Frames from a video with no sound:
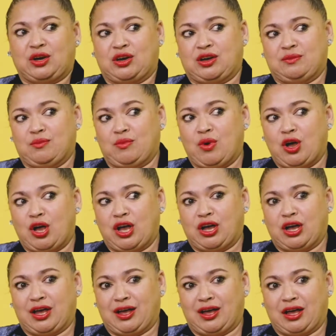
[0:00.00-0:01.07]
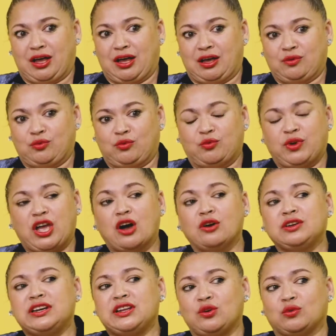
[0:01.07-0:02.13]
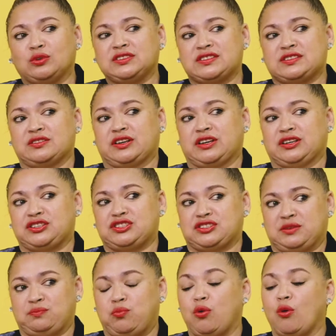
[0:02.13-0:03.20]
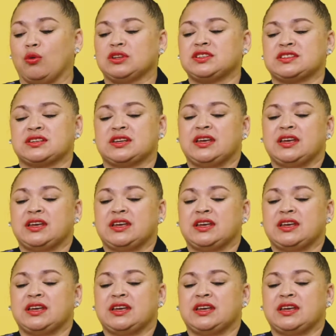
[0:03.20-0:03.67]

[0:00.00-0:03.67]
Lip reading: we're only also going to report